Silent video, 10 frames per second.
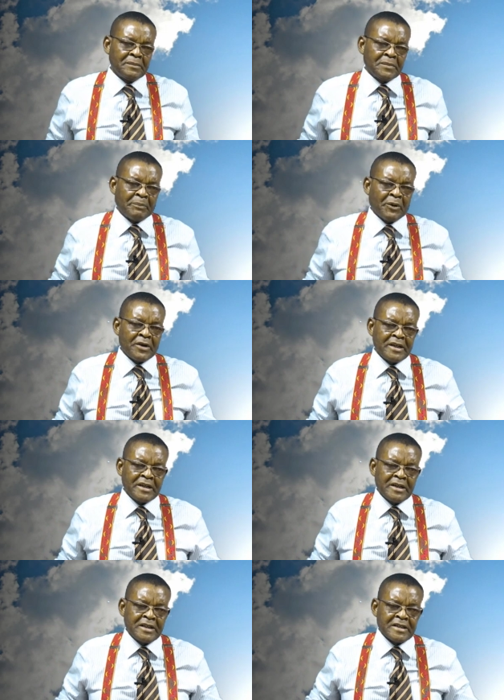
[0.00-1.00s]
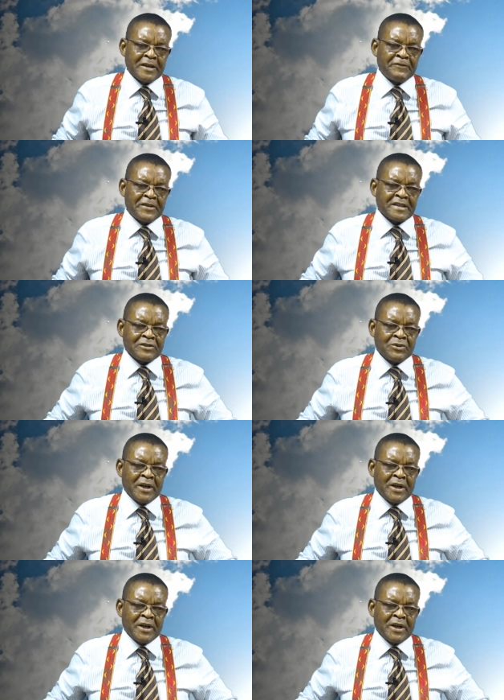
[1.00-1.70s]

The body is a physical